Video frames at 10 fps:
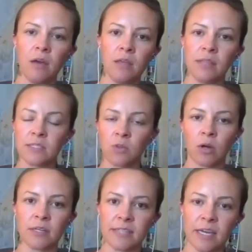these
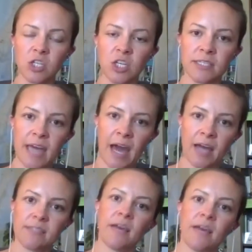organizations
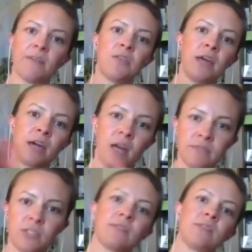as everything kind of
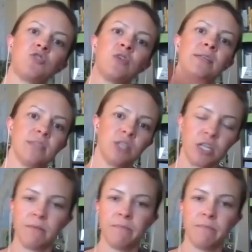starts to transition.